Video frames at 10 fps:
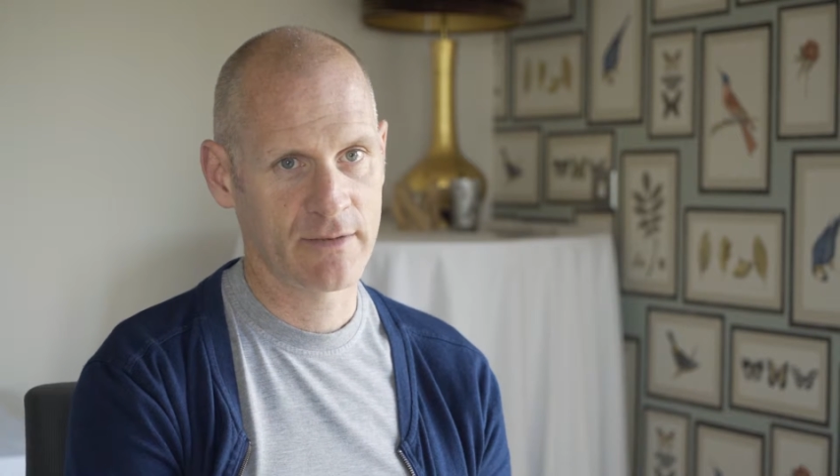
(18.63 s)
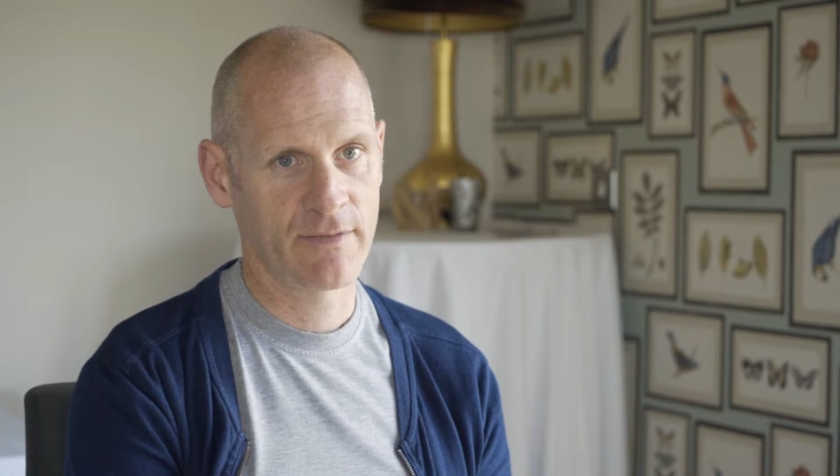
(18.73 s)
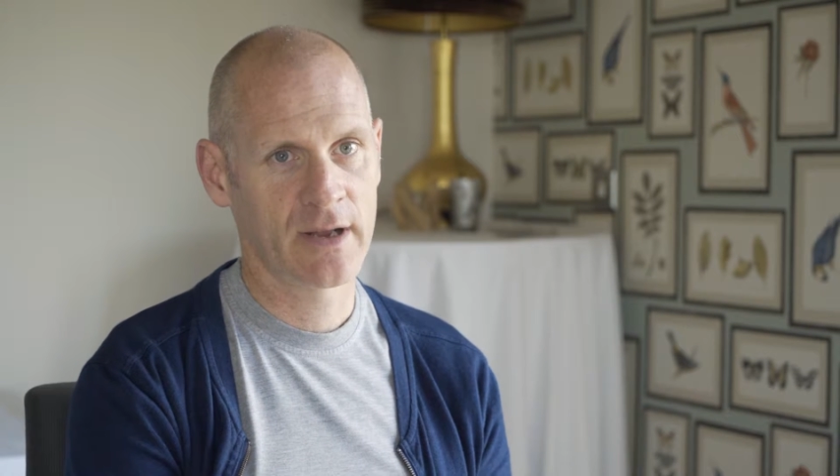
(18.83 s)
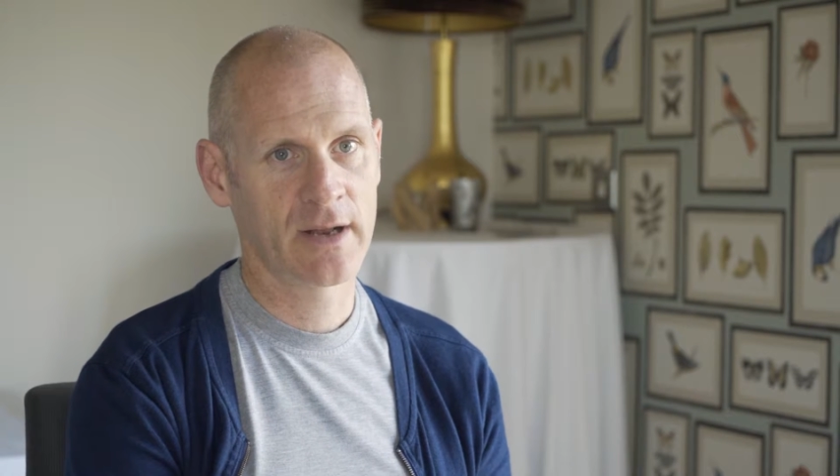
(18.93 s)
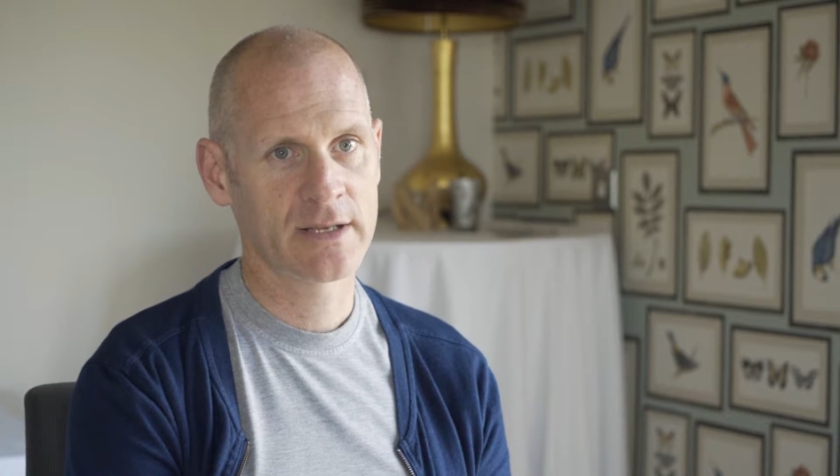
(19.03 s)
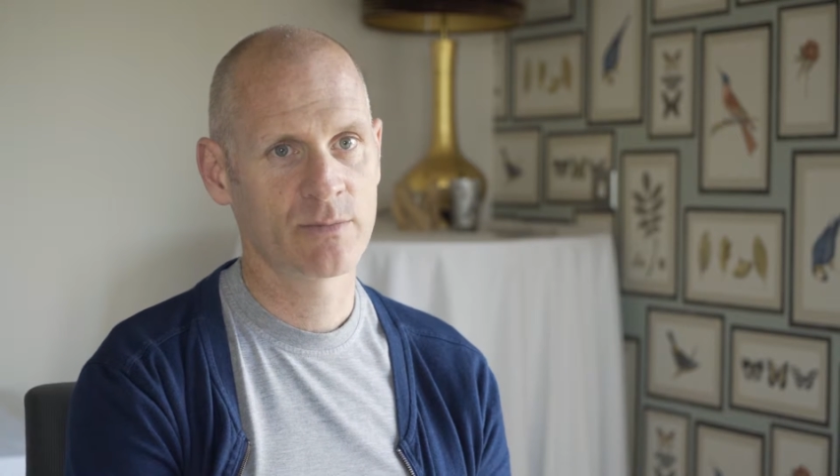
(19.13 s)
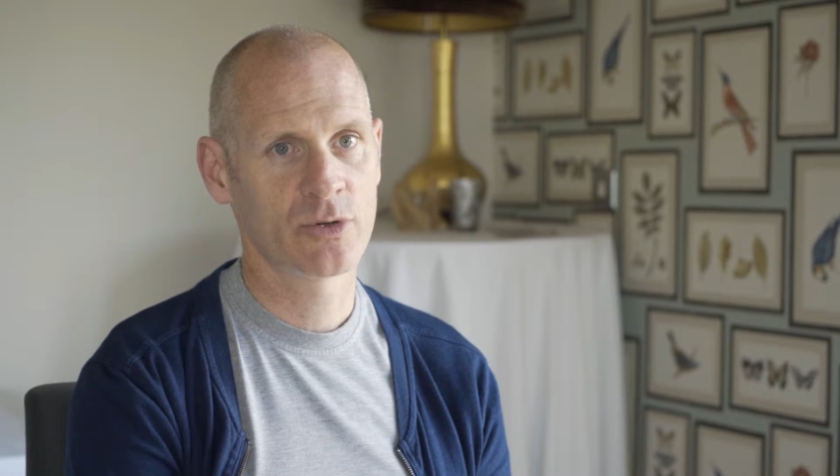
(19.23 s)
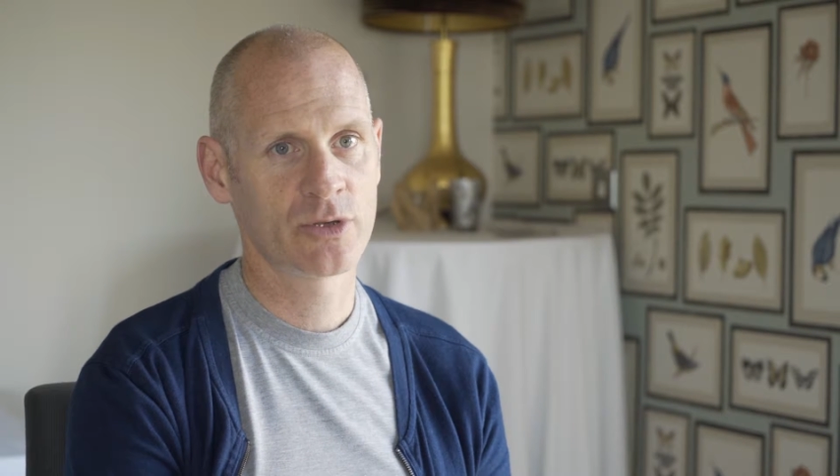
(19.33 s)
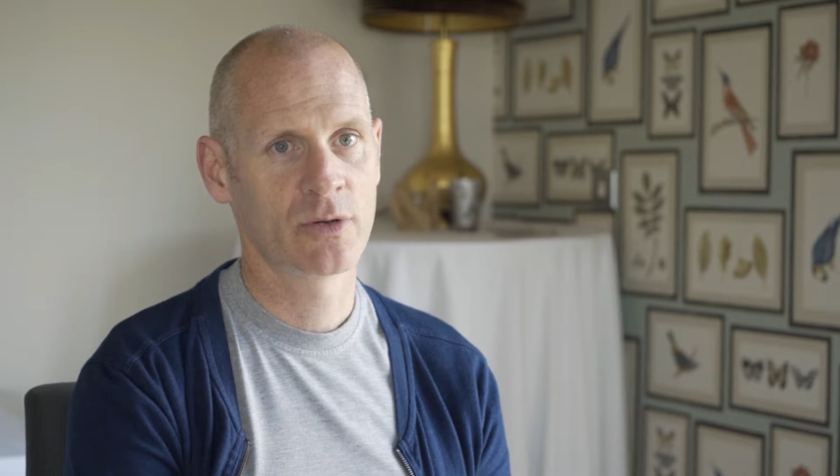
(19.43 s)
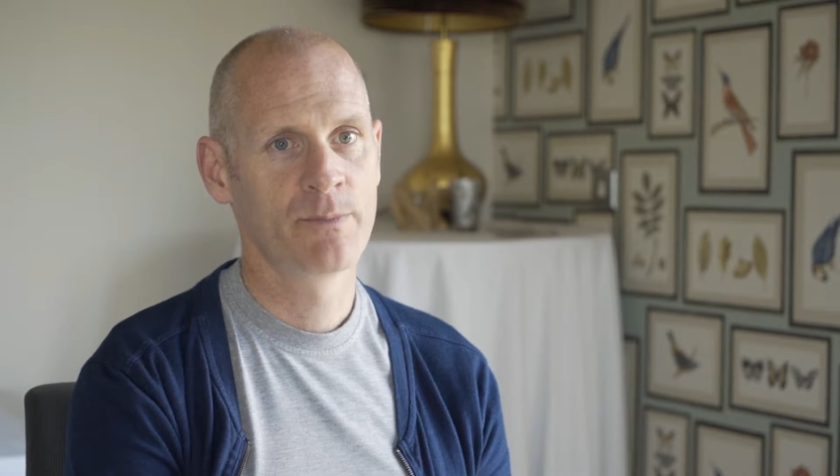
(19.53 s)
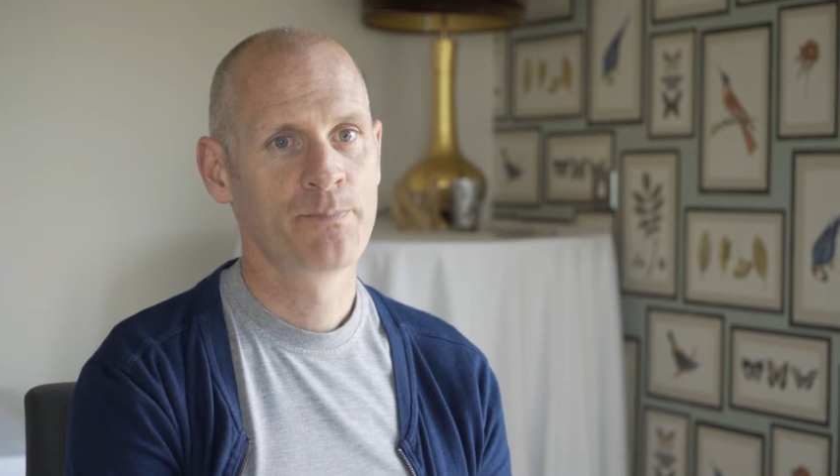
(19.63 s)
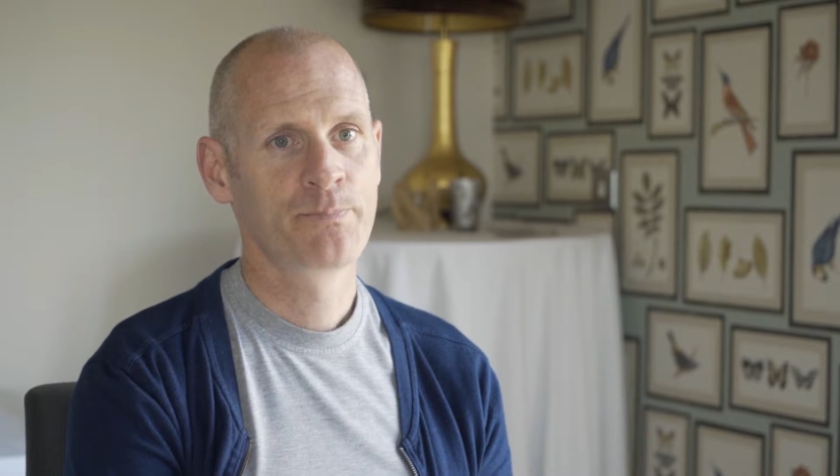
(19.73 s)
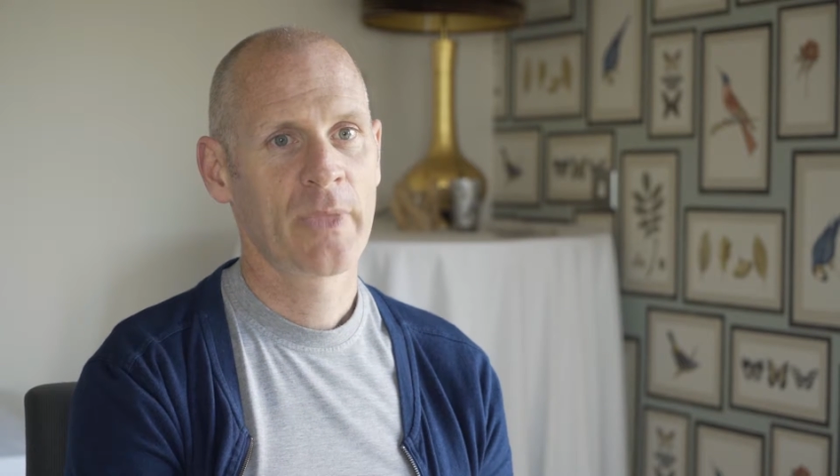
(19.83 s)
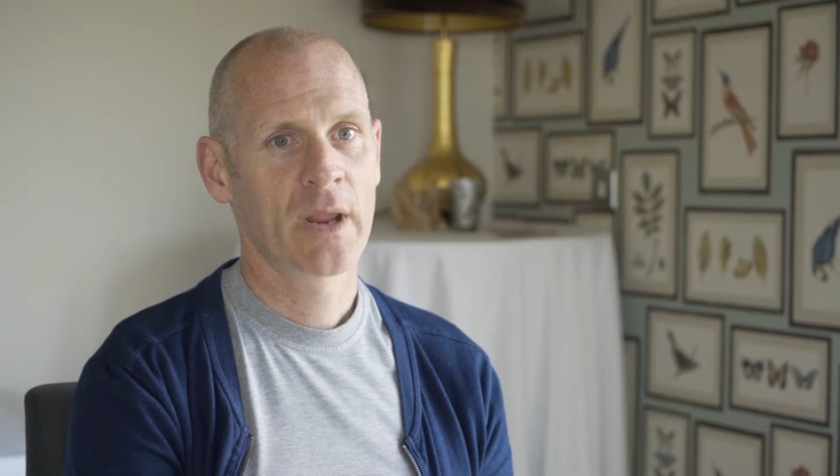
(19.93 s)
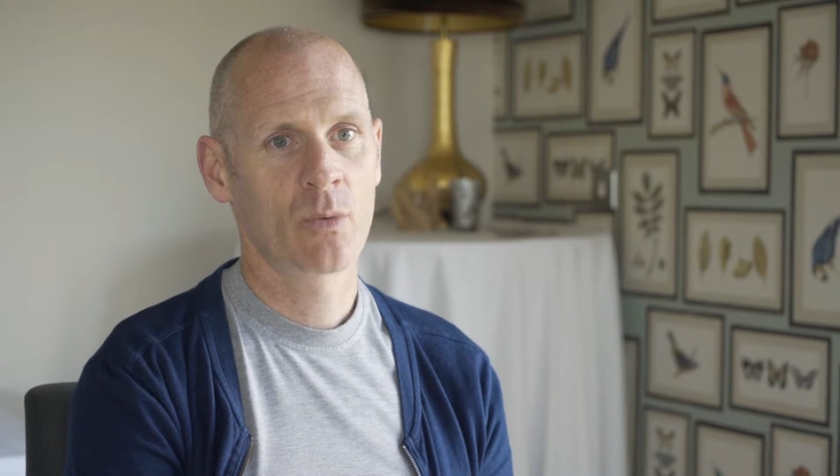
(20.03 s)
finance module
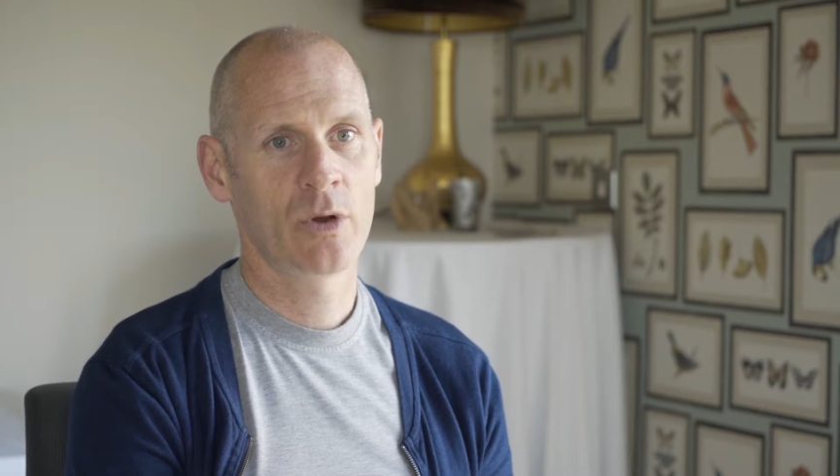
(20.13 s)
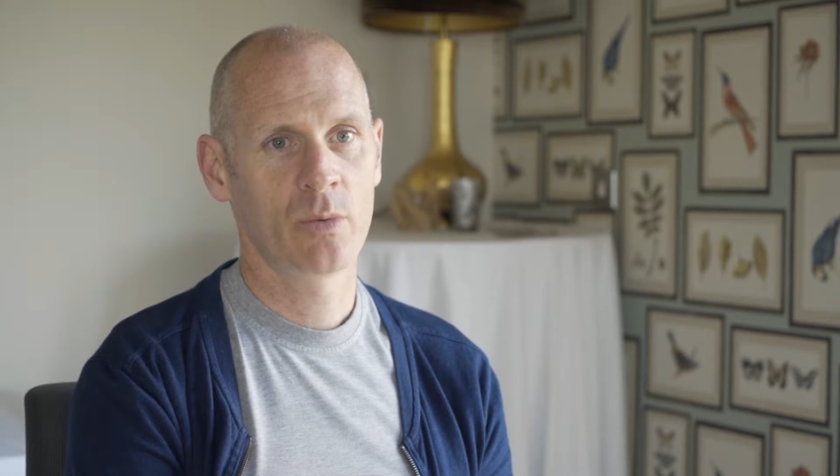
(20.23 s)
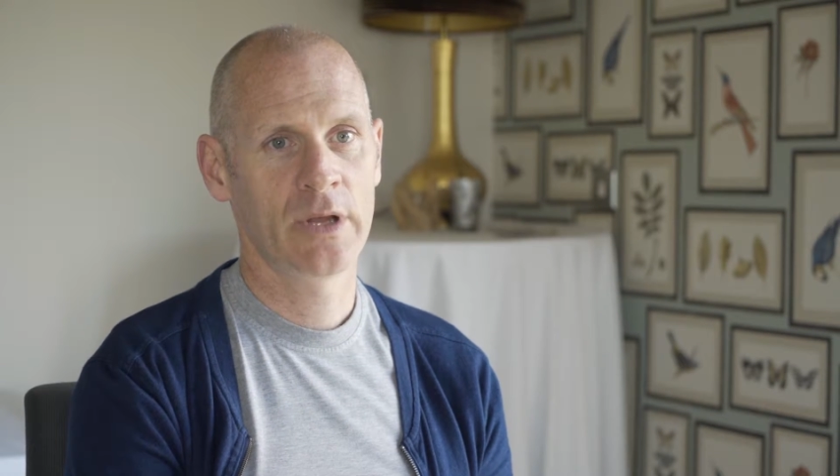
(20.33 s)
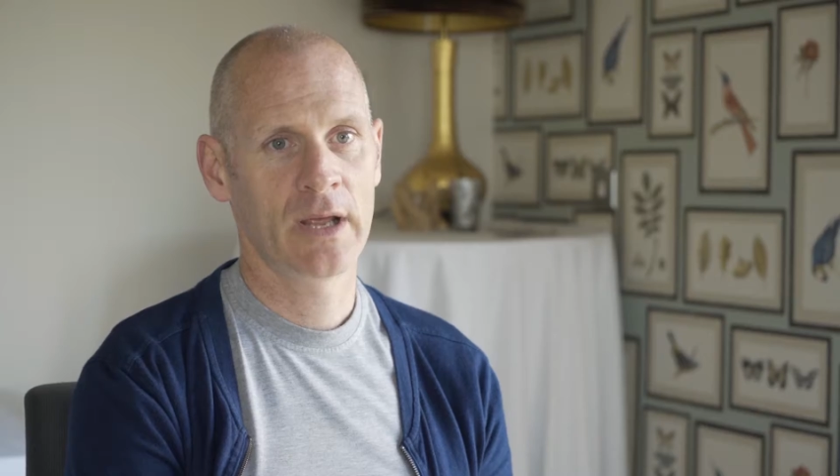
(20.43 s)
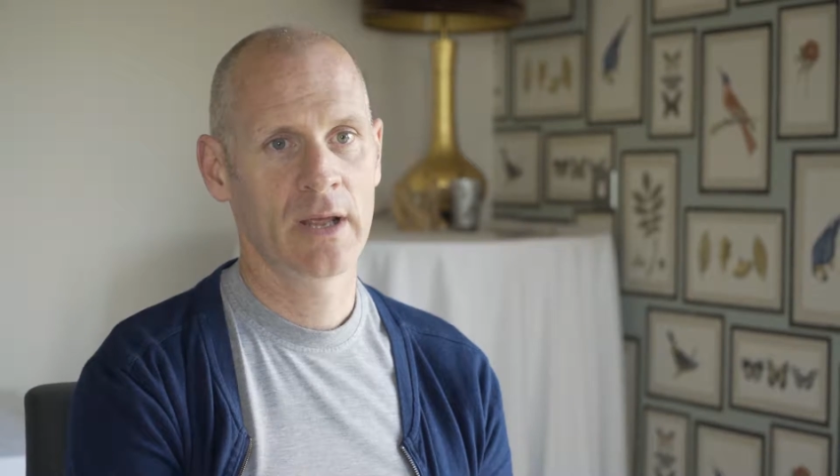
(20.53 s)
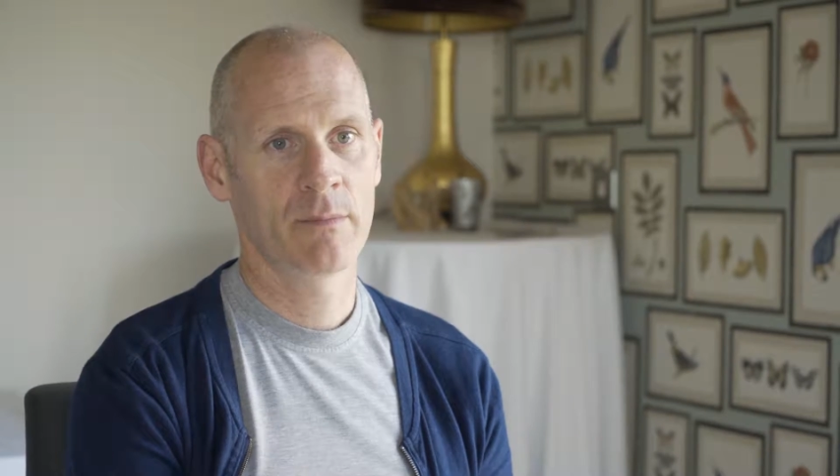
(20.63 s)
where we